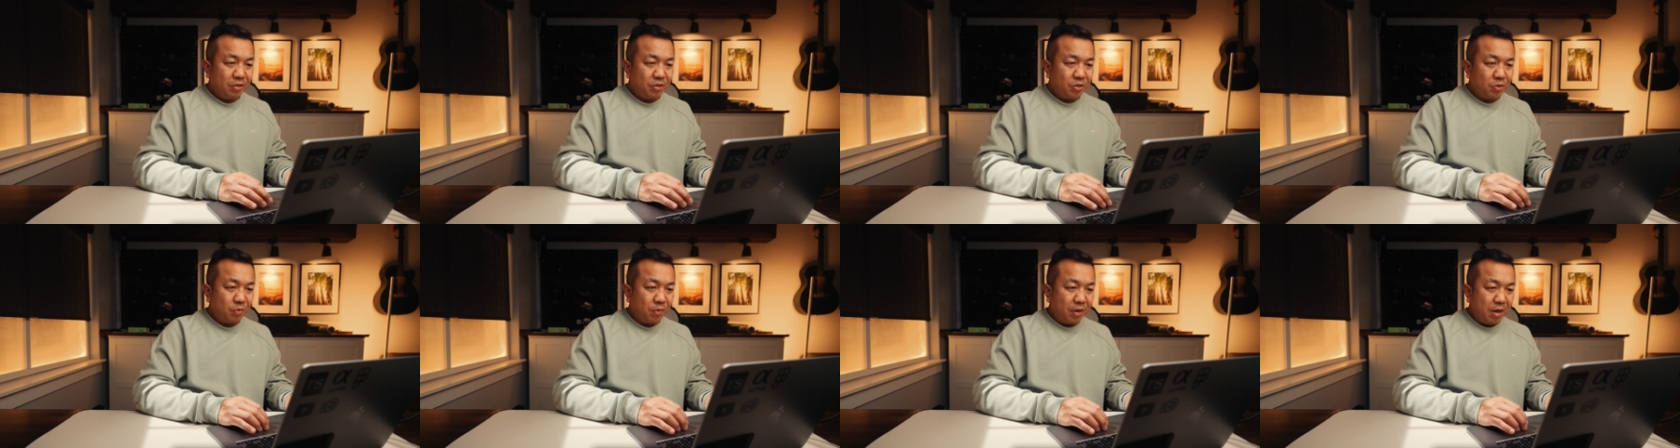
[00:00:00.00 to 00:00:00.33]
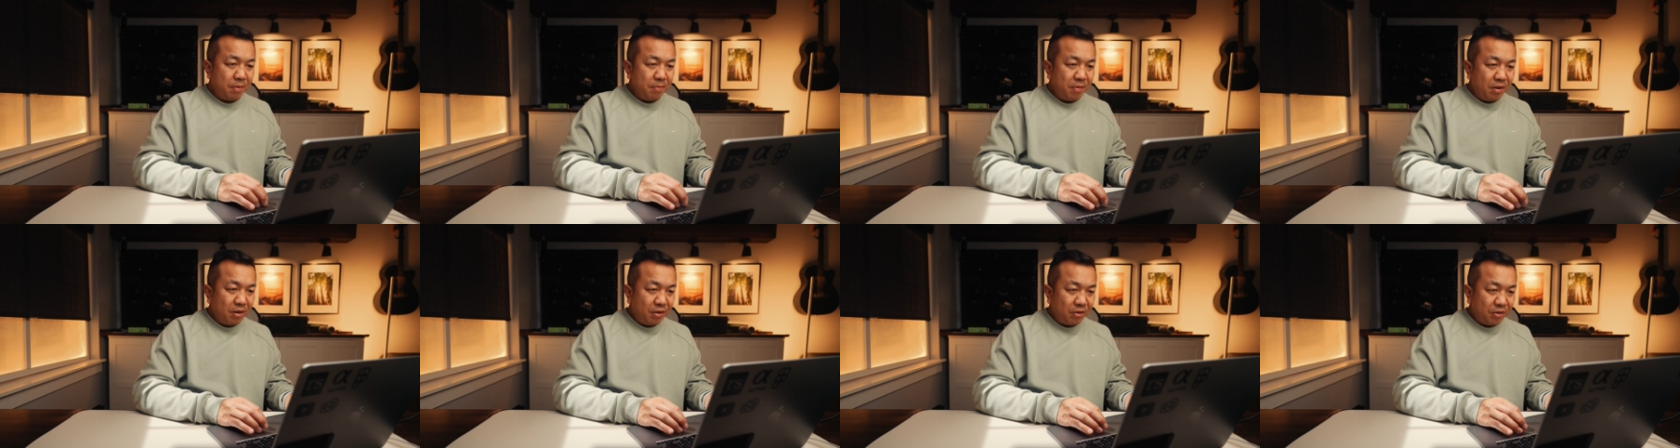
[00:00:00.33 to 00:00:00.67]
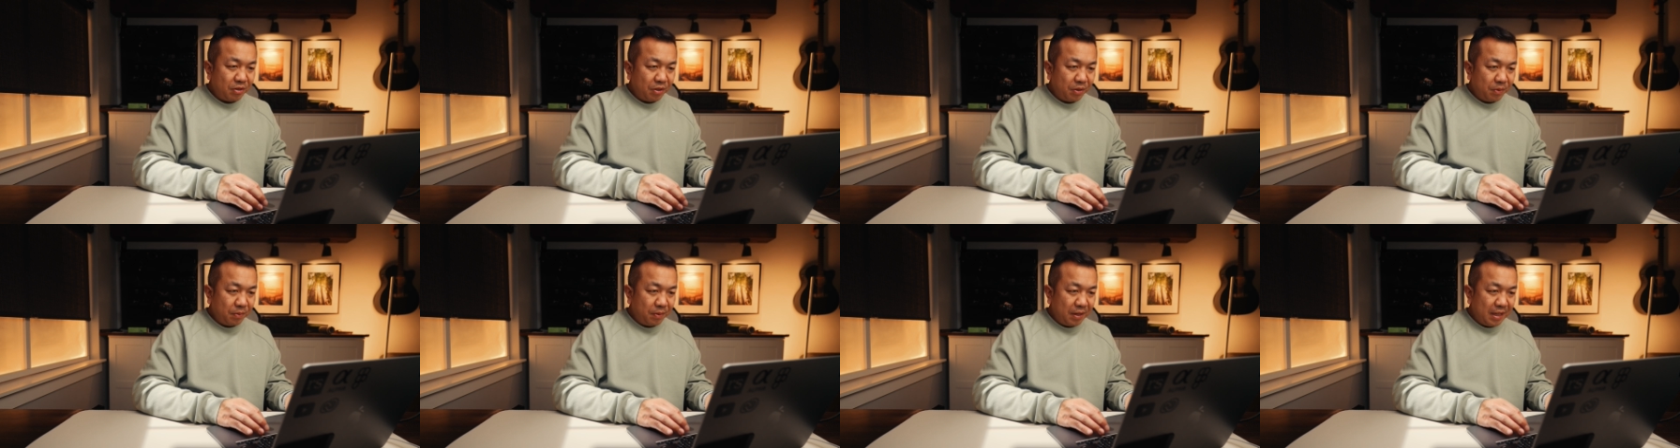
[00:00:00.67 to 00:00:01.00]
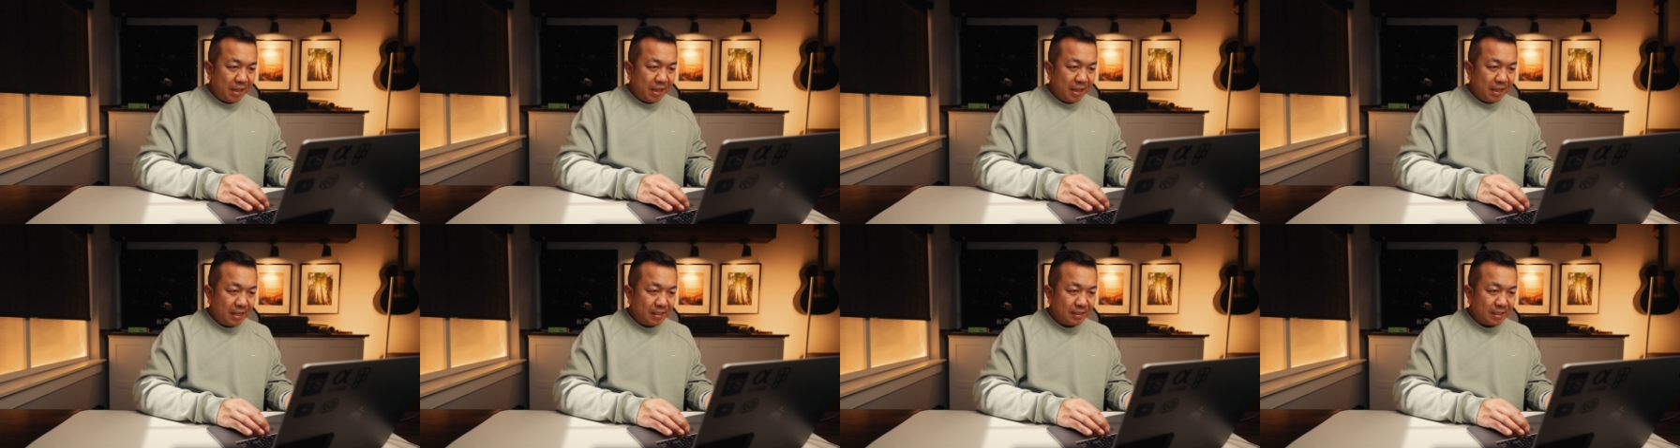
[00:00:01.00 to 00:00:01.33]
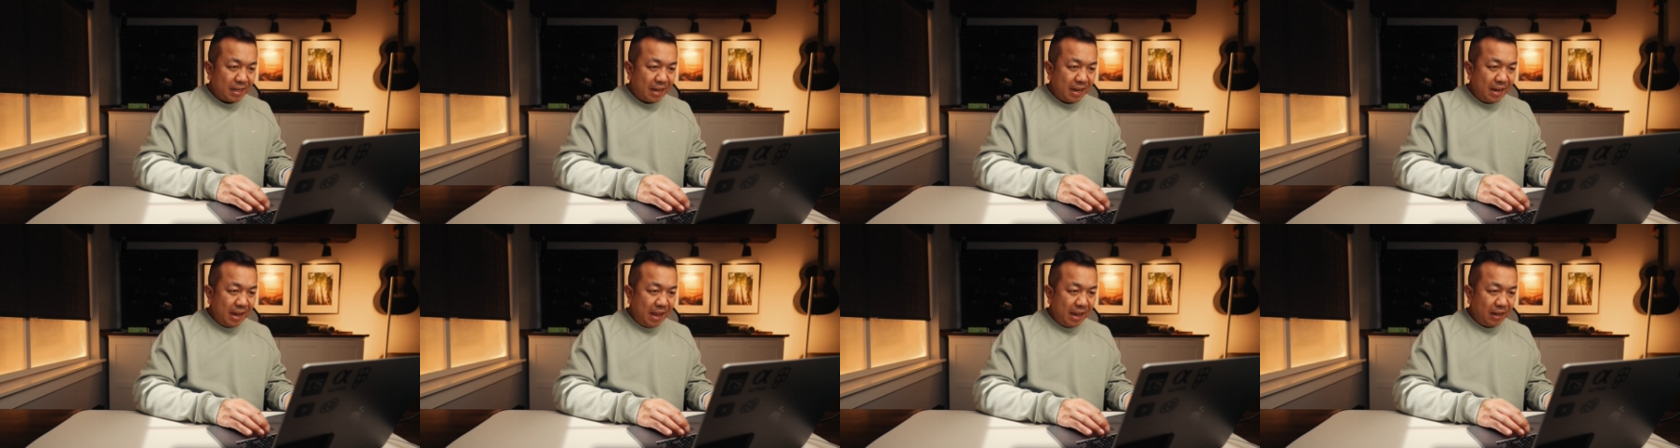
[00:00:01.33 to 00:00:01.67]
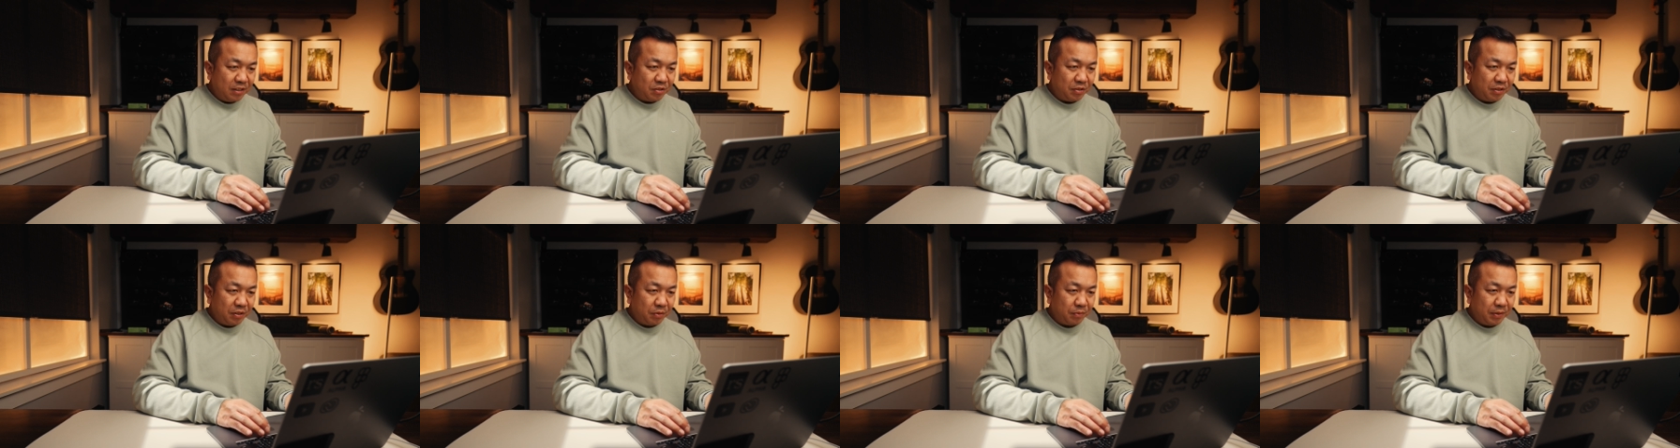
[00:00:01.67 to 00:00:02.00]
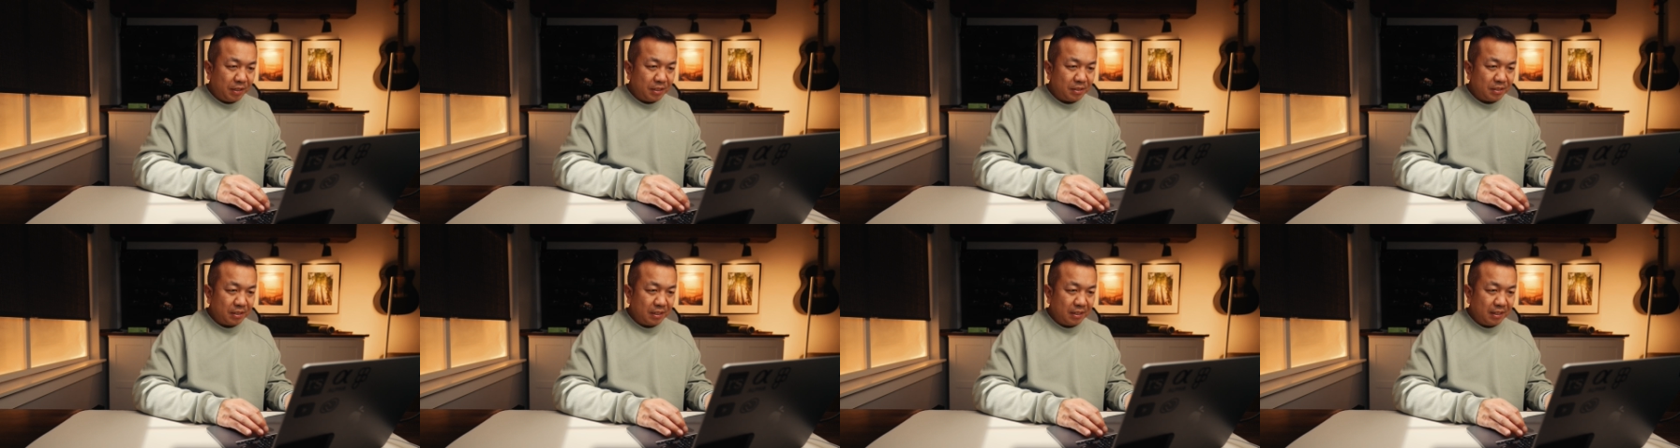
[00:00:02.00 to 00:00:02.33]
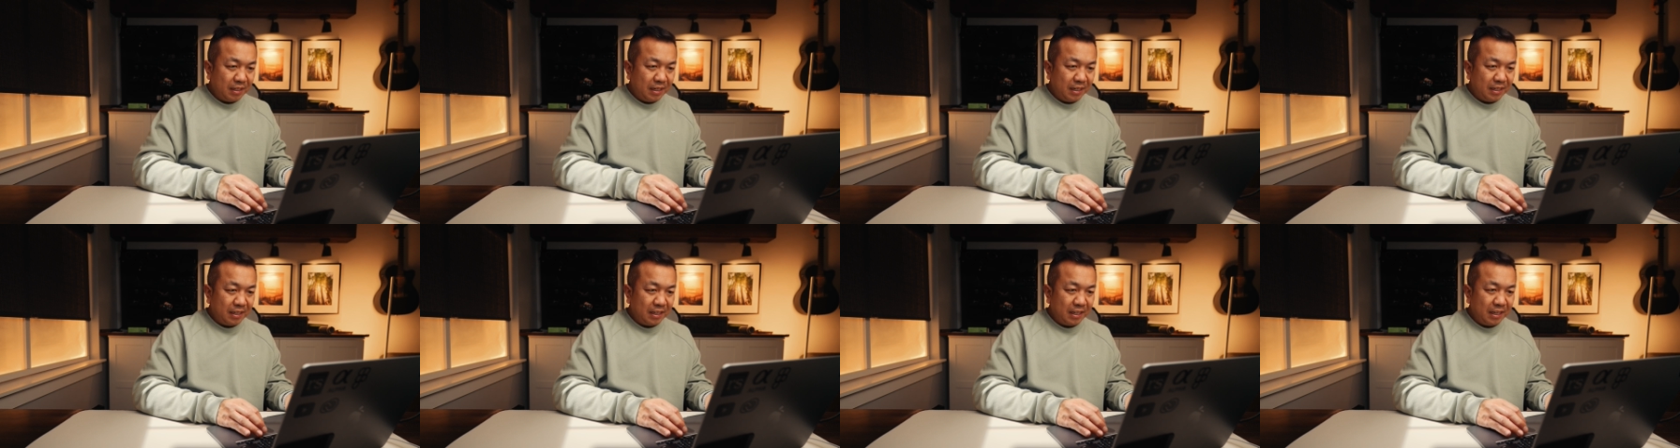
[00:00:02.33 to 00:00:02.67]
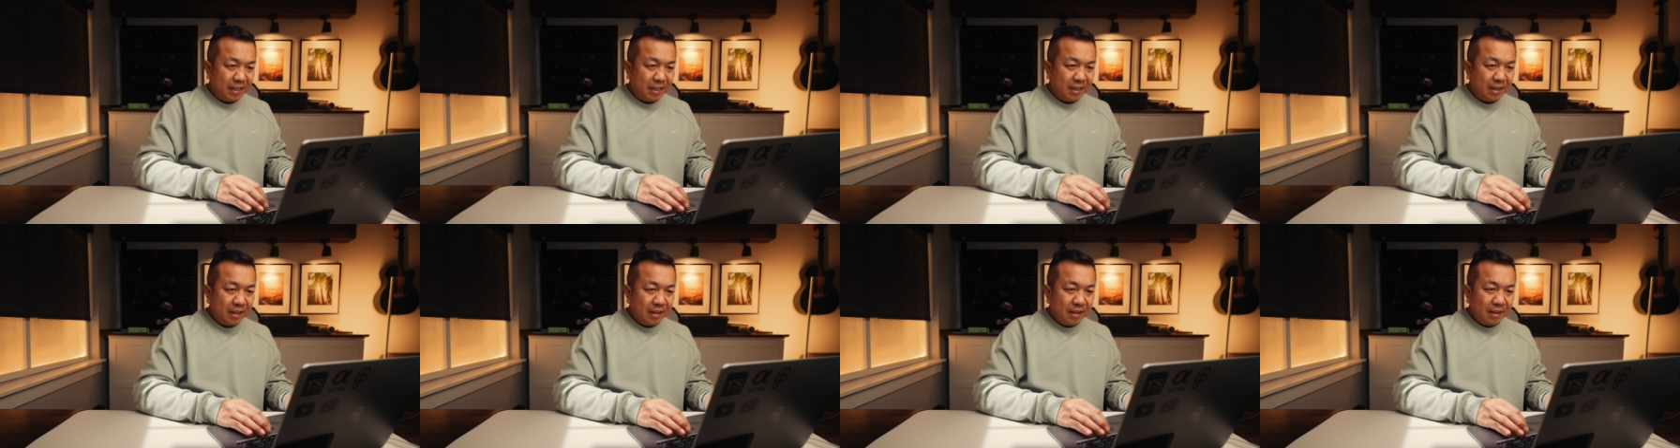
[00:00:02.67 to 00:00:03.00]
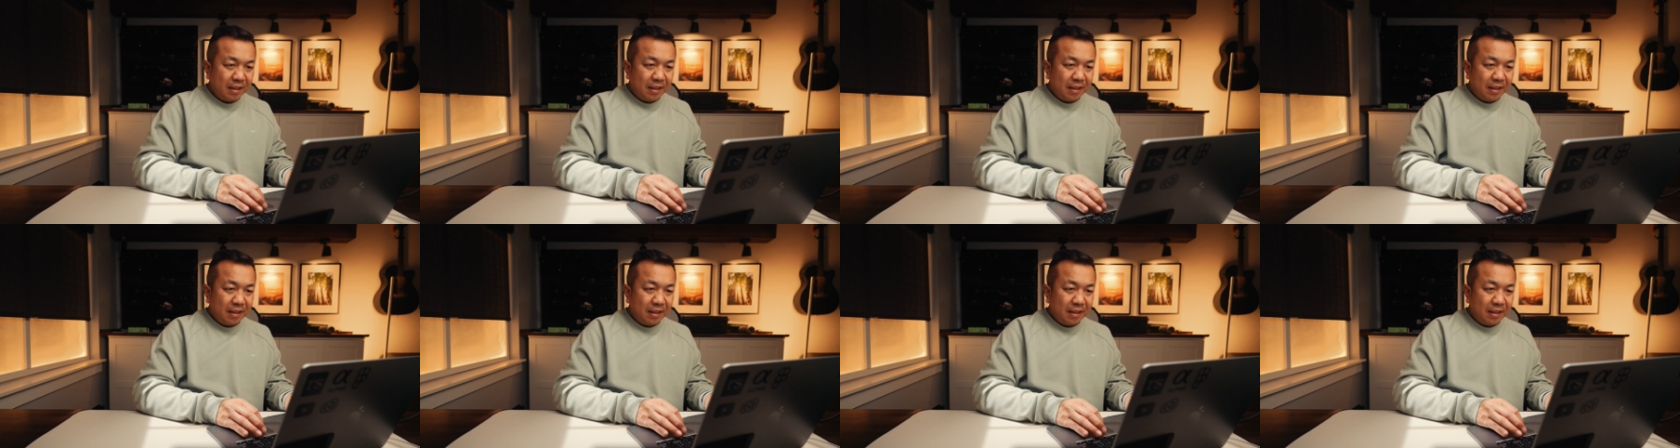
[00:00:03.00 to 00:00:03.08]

So what I'm gonna do is I actually recently did